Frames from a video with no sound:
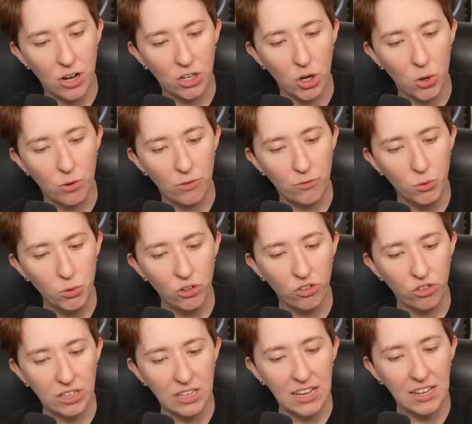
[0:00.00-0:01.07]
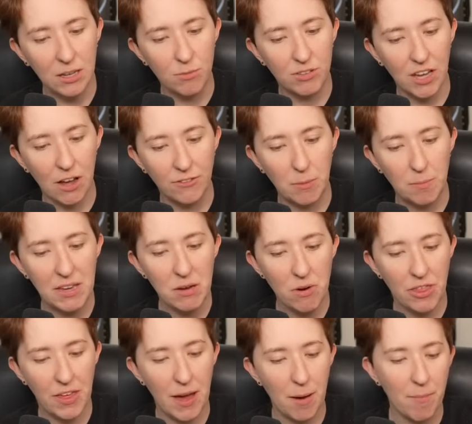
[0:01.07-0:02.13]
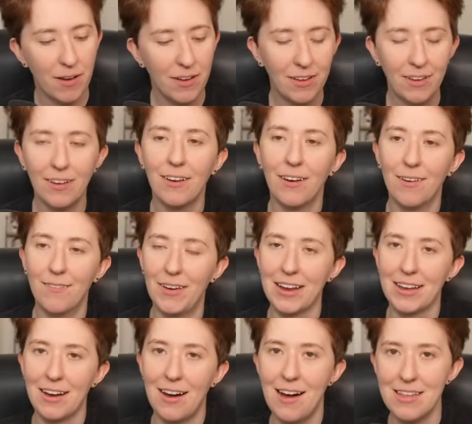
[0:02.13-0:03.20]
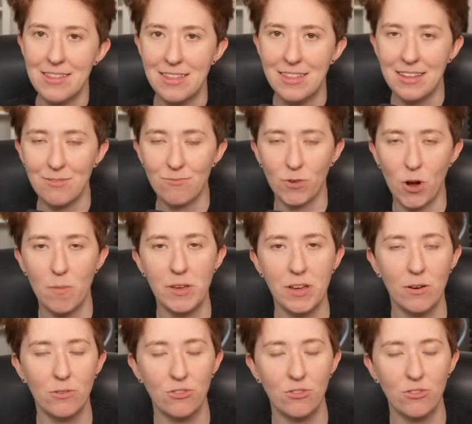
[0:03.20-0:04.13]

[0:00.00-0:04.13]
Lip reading: go and foolishly kill himself to be with him. Oh my god, the Romeo and